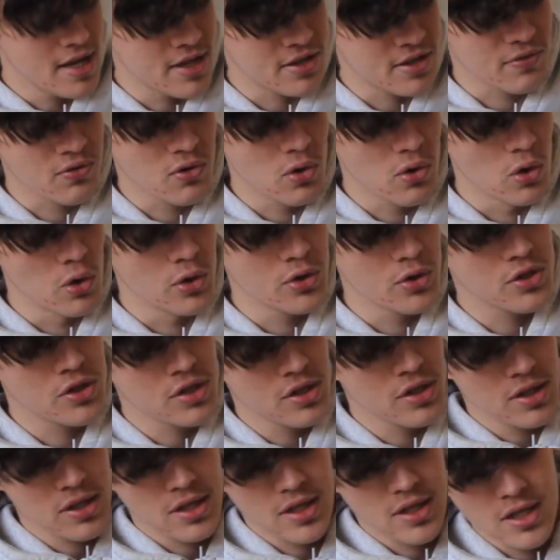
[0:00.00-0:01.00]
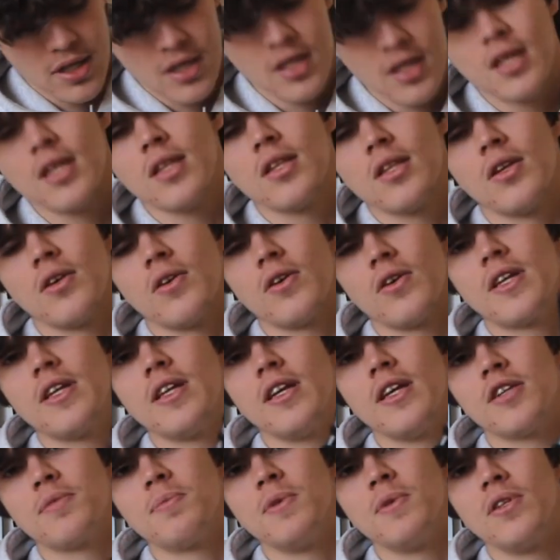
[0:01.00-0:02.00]
is of course the Nike
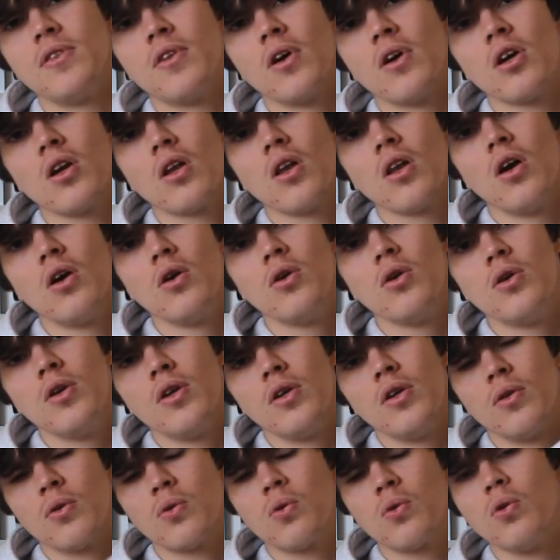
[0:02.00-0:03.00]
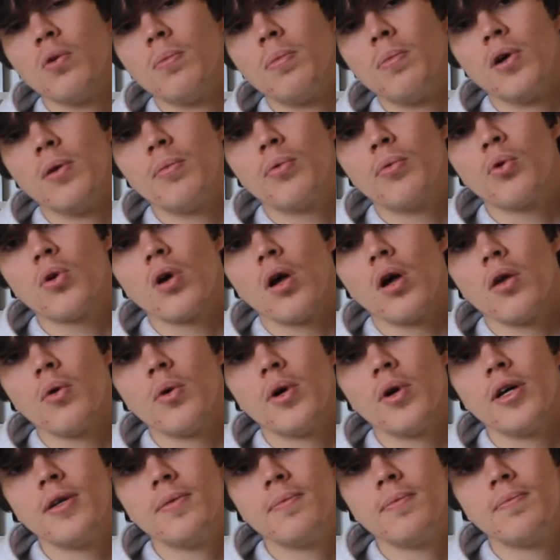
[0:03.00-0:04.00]
SB Dunk Low in the Court Purple
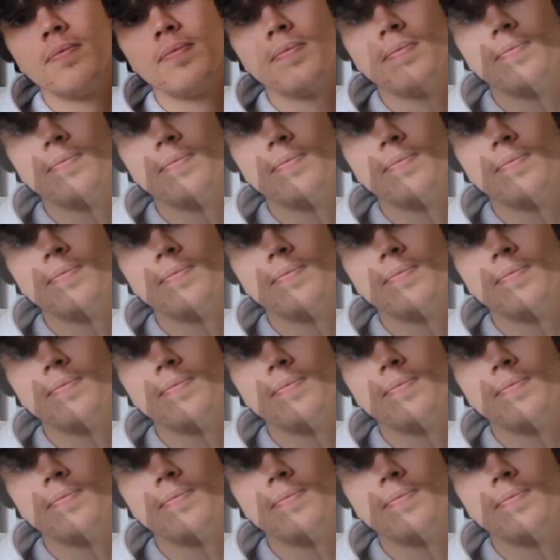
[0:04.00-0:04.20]
colourway.